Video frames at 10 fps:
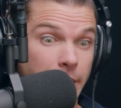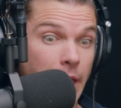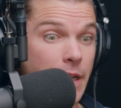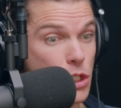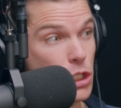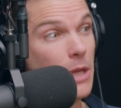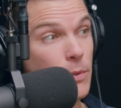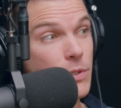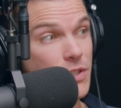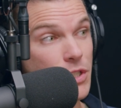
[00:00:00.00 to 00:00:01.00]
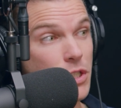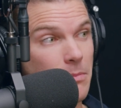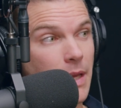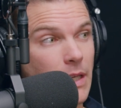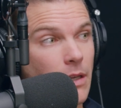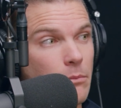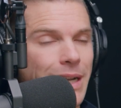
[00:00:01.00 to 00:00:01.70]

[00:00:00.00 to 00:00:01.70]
and let it shape your decision making.